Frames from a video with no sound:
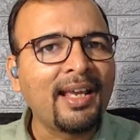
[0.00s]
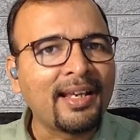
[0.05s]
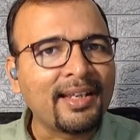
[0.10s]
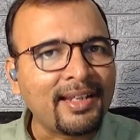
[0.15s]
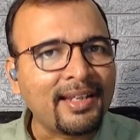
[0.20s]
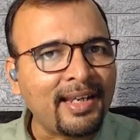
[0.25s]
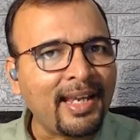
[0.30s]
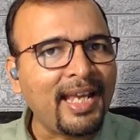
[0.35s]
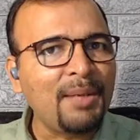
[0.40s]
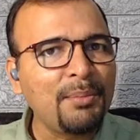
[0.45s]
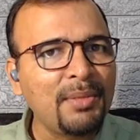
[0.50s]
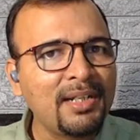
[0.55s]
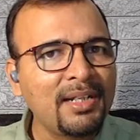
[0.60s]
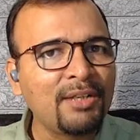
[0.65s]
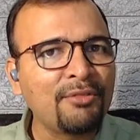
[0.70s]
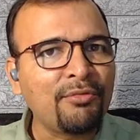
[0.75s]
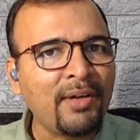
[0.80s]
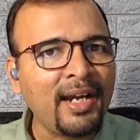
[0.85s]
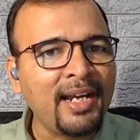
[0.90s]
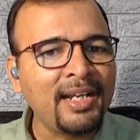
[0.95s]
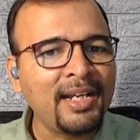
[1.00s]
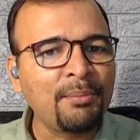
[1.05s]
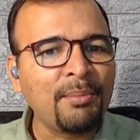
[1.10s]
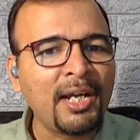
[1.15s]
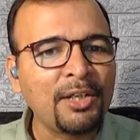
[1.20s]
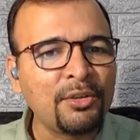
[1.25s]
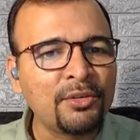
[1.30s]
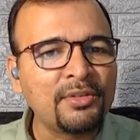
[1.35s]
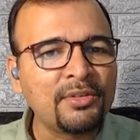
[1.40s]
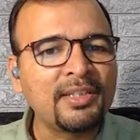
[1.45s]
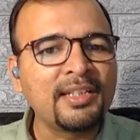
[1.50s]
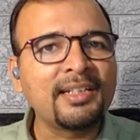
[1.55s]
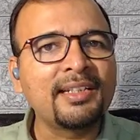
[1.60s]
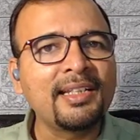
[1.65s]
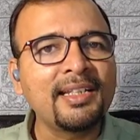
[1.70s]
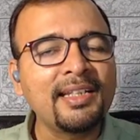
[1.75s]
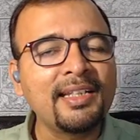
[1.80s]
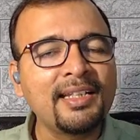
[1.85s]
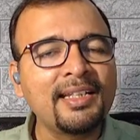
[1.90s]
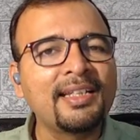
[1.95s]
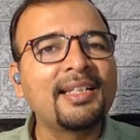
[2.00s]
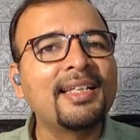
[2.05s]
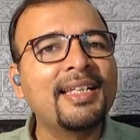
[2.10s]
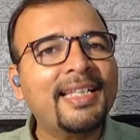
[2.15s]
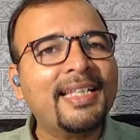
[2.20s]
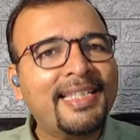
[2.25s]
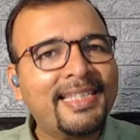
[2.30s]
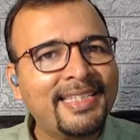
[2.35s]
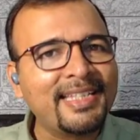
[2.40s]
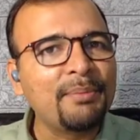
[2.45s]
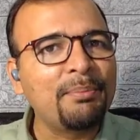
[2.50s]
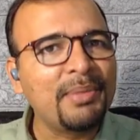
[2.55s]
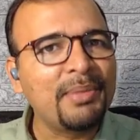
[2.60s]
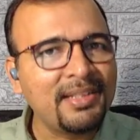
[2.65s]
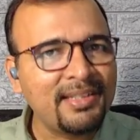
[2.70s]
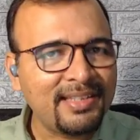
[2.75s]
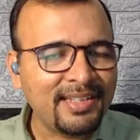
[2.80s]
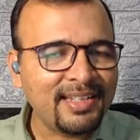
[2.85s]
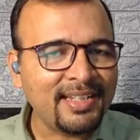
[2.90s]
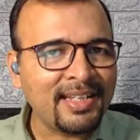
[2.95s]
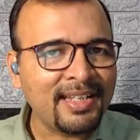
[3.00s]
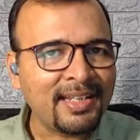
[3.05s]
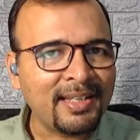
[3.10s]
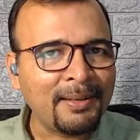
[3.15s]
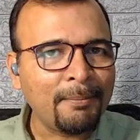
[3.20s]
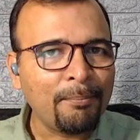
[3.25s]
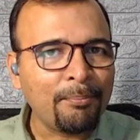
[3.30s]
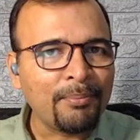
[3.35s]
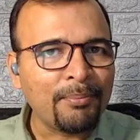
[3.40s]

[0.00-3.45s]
can be defined by using the CPCA